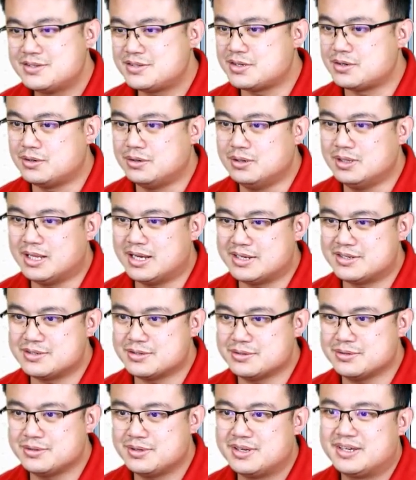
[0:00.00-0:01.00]
all I
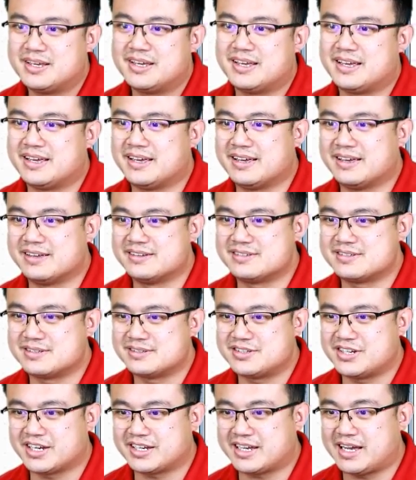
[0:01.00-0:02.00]
do is
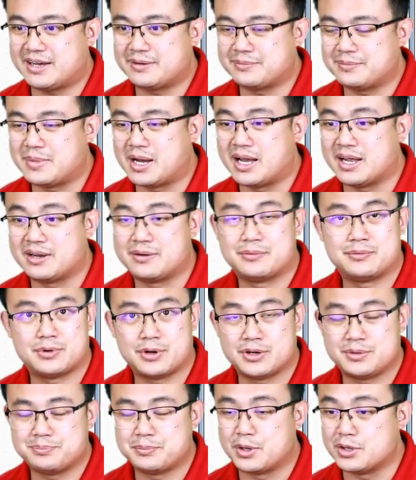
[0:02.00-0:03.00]
check out my
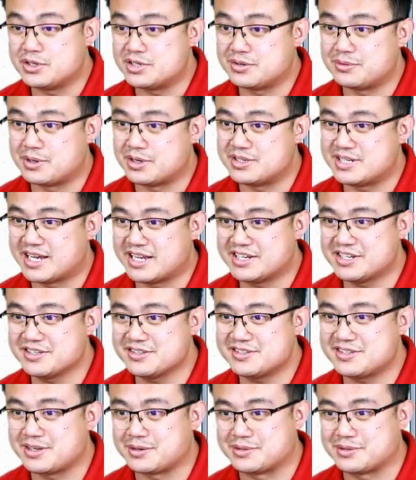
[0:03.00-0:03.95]
motor rotation, so it's